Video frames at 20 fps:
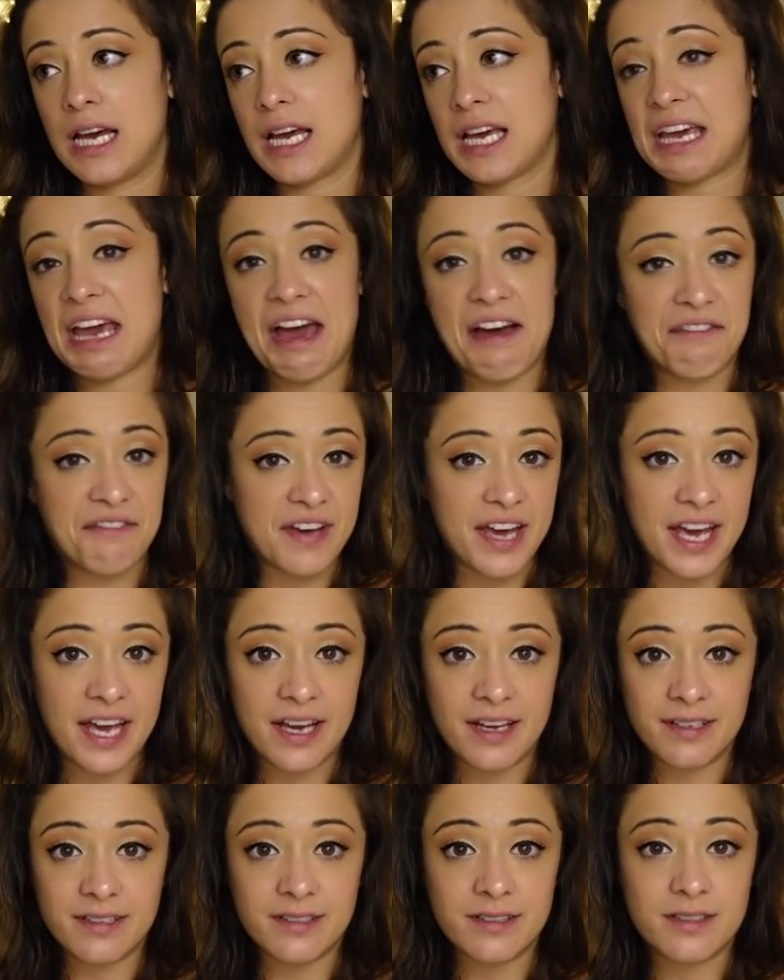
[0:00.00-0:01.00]

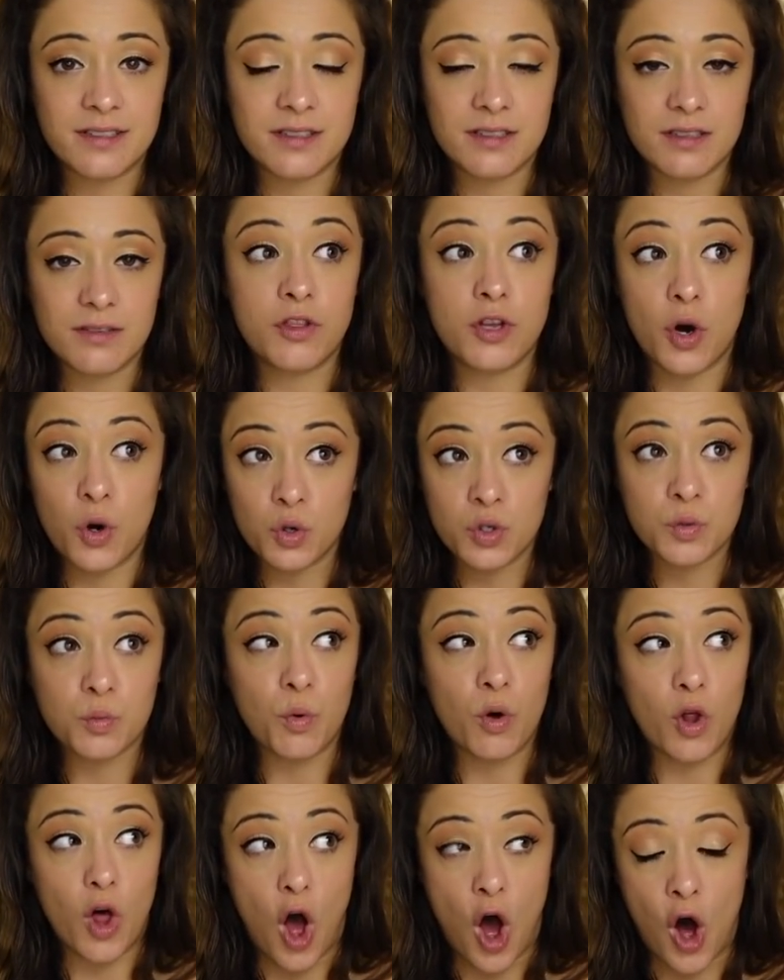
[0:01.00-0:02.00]
cafes, those
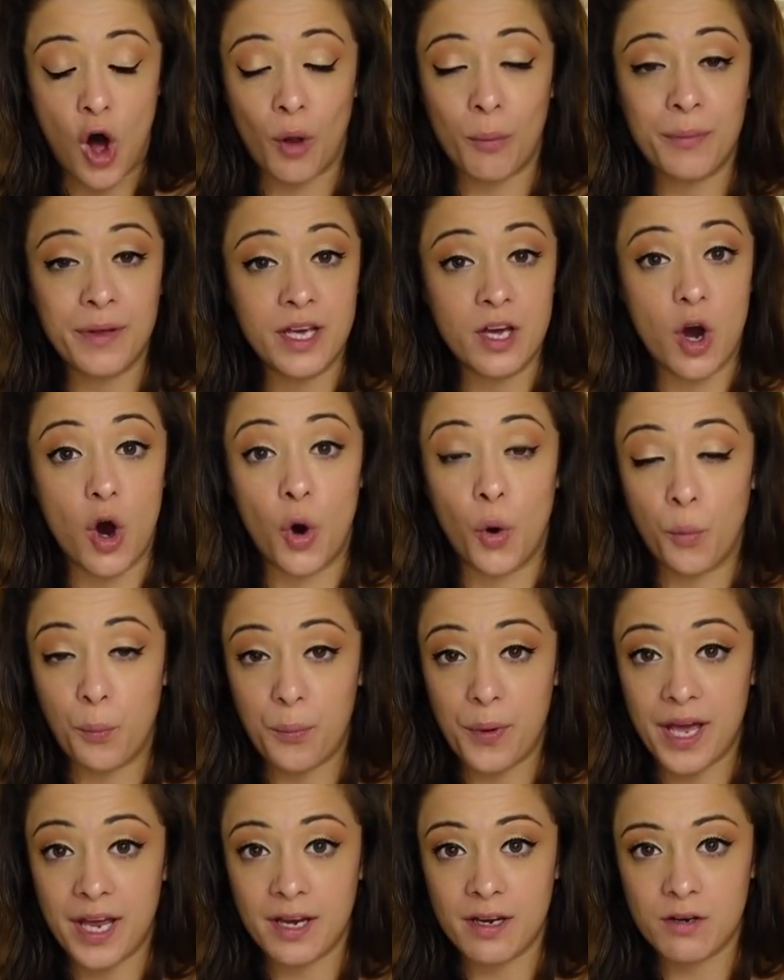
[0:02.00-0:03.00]
will all be
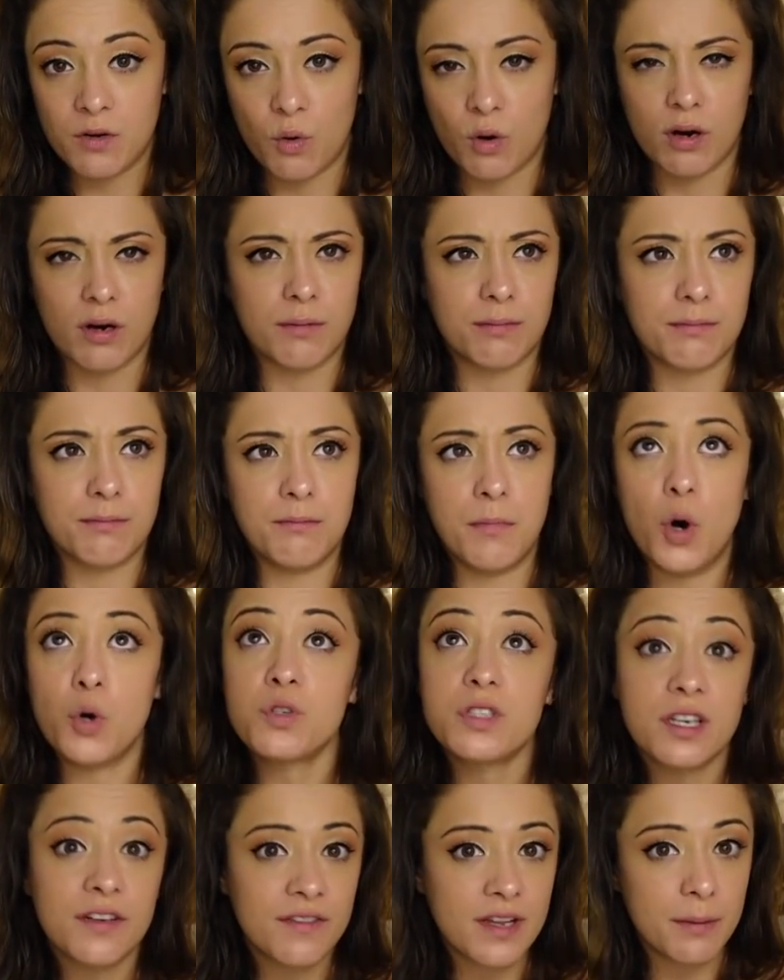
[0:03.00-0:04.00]
open, or
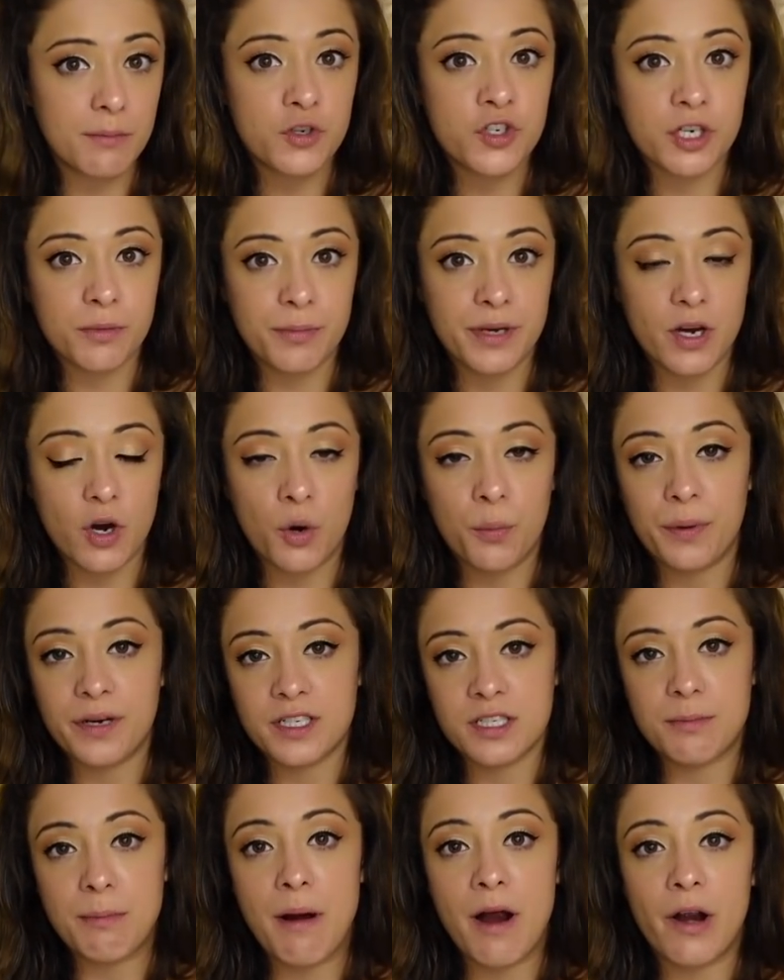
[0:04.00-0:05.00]
most of them should be open
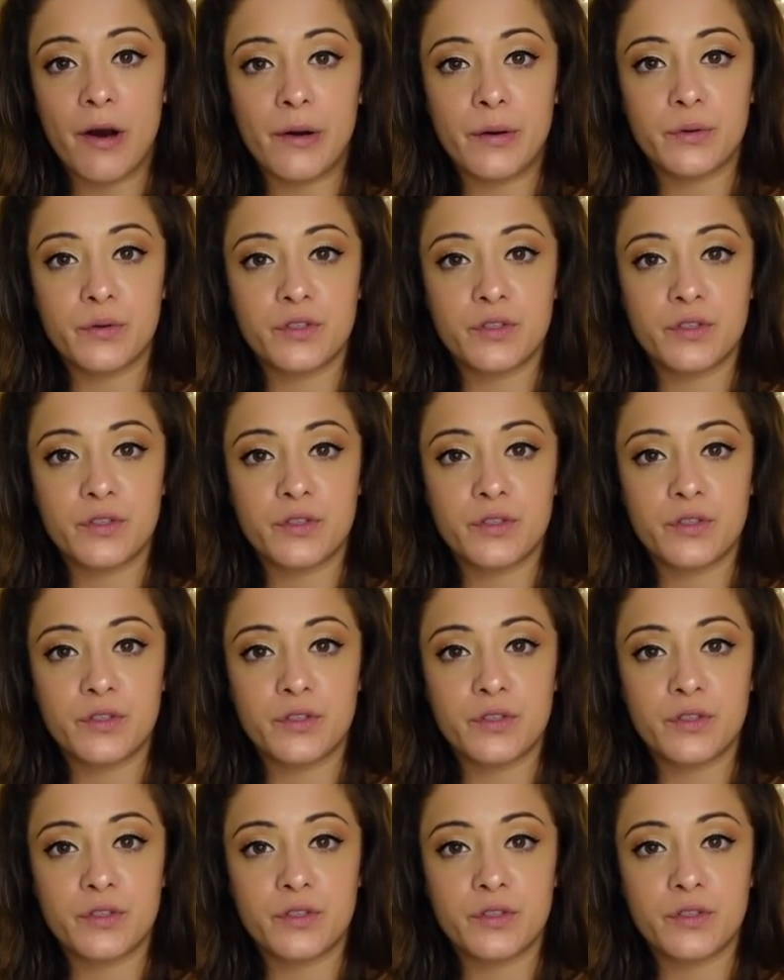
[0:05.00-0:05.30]
tomorrow.